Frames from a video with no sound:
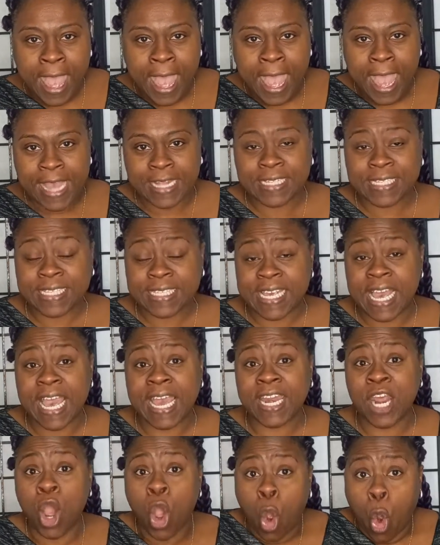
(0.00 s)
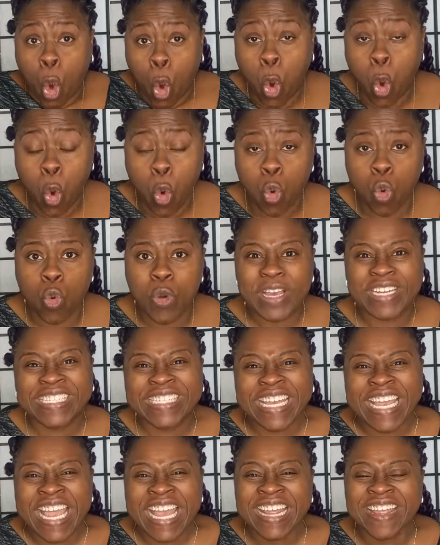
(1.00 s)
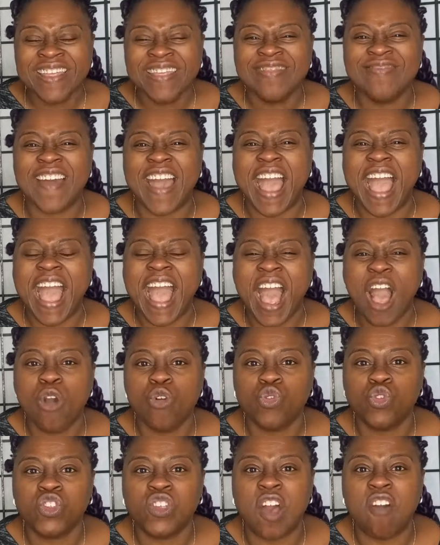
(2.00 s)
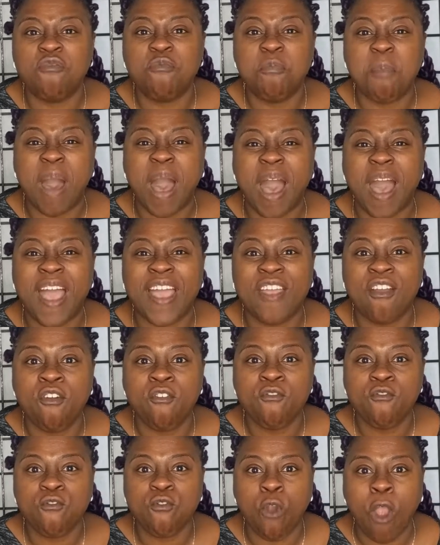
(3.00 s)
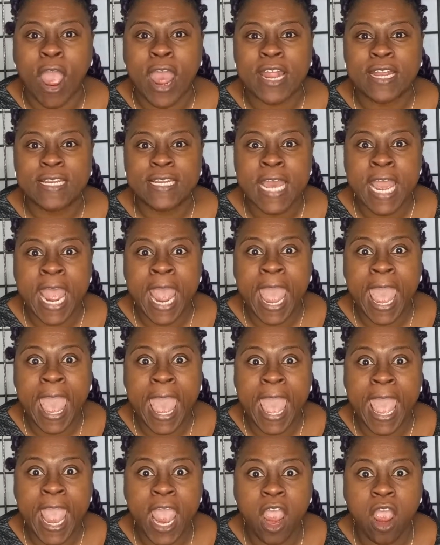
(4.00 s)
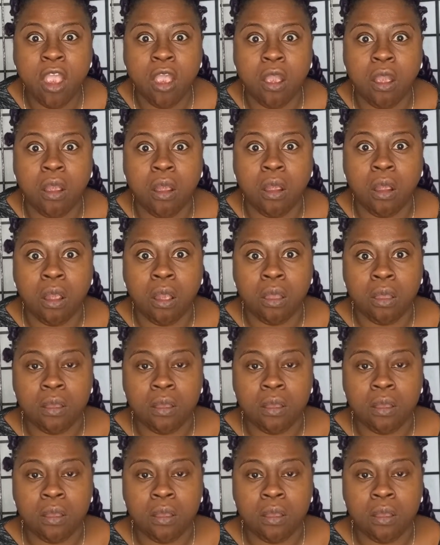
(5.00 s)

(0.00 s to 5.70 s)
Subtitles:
and said, "Who is in the house of my friend Hare?"